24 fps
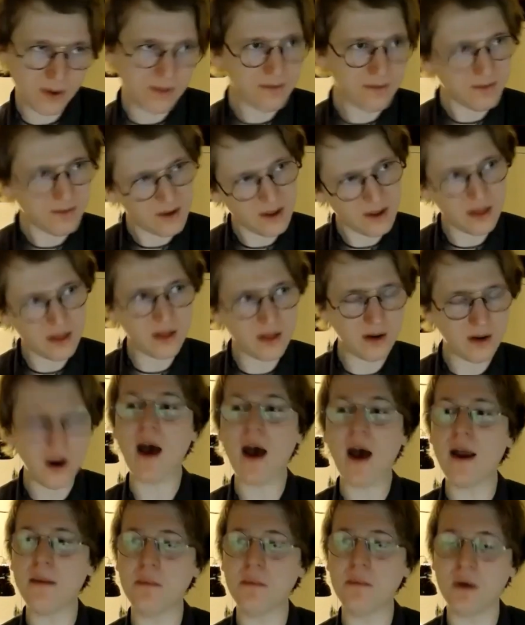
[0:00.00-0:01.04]
fifth
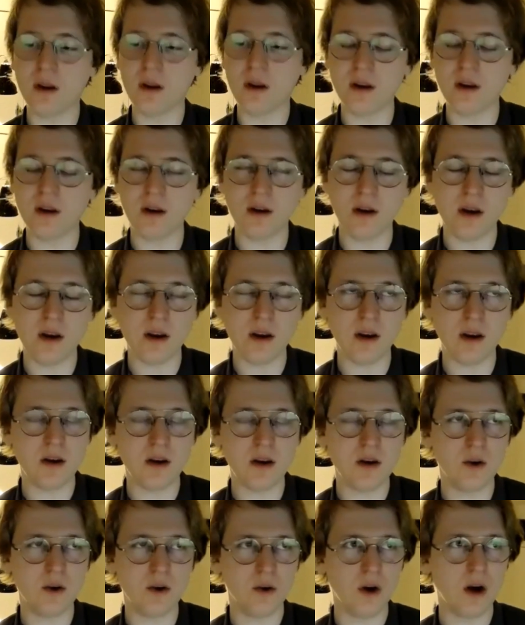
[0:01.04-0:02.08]
time in
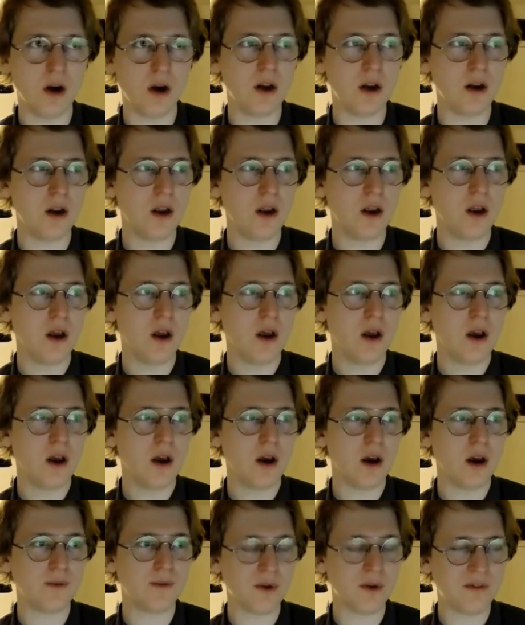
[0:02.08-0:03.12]
Yunnan,
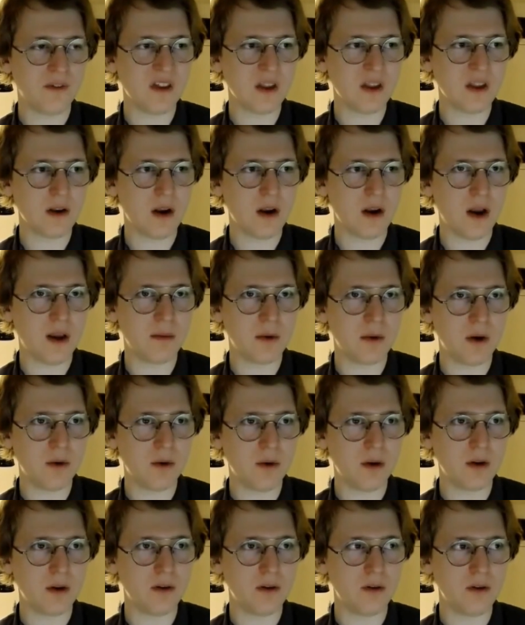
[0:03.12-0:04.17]
fifth time
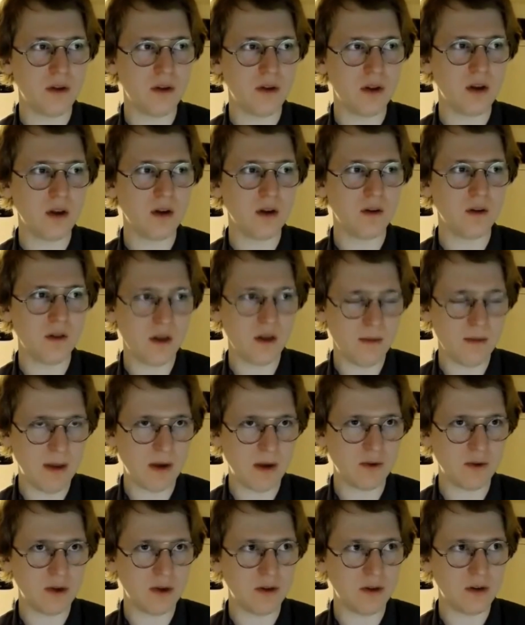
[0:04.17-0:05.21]
going to the tea
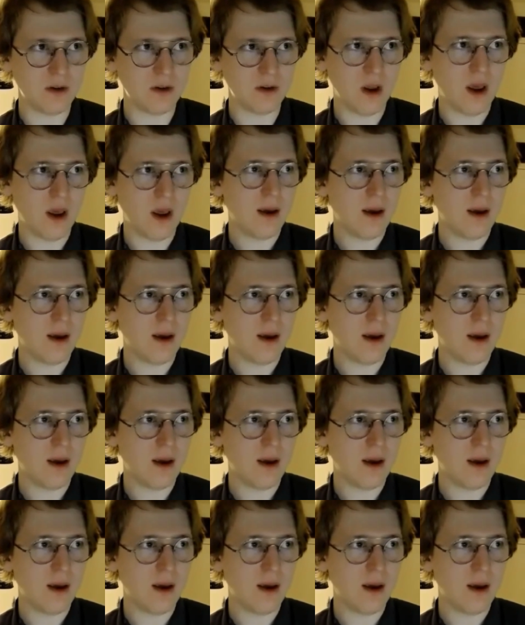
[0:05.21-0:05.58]
mountains.